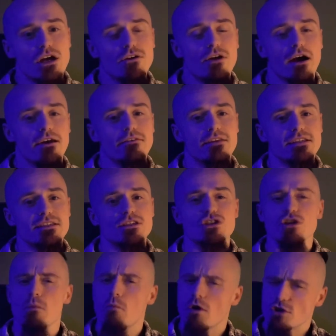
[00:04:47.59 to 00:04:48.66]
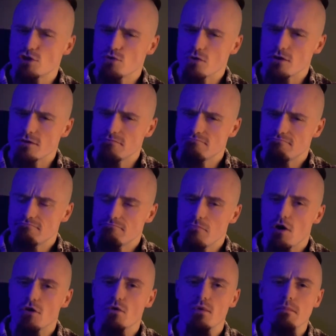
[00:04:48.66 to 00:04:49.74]
Now, this is somewhat true.
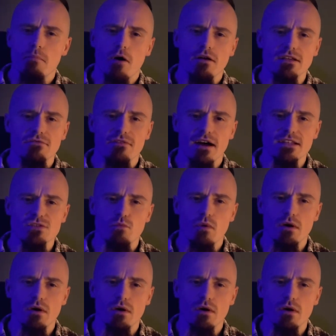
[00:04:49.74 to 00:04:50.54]
Mono and poly fats